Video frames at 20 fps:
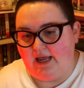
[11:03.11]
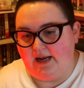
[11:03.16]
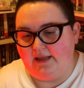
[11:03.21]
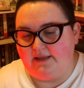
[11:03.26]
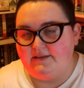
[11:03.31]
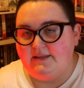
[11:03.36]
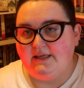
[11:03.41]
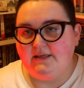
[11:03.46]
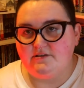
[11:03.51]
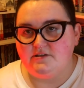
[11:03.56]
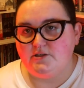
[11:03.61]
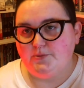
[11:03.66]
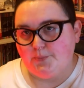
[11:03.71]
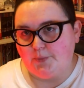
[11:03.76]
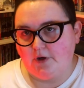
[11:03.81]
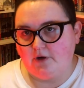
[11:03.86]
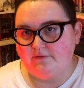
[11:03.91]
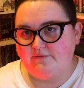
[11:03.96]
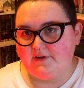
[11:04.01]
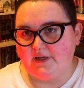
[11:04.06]
and I think it's the
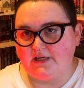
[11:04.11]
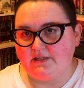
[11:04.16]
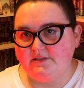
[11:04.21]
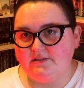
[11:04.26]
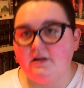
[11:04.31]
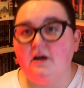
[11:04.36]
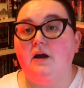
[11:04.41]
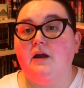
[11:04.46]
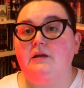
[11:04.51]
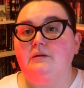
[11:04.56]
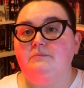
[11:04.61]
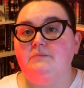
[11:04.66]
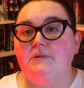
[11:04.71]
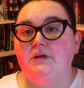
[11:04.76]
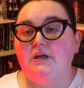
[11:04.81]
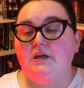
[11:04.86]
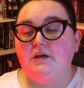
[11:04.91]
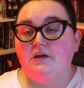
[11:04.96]
perfect time